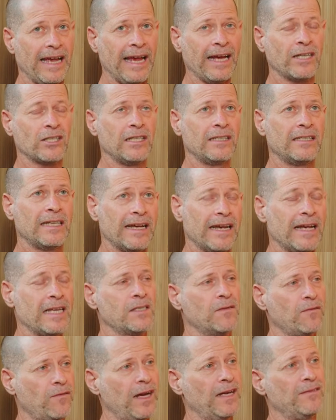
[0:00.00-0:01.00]
actually the
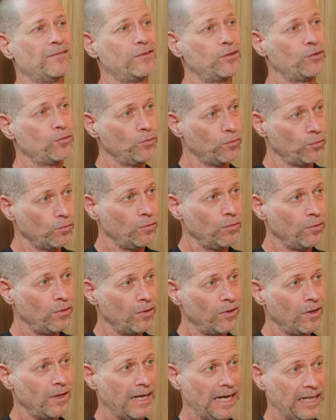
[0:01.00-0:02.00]
S5 II
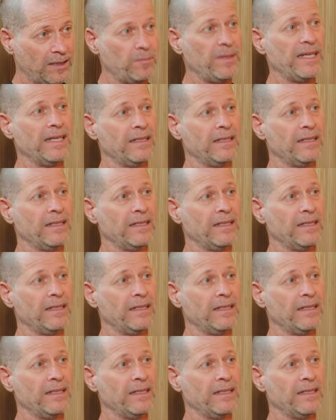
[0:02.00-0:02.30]
at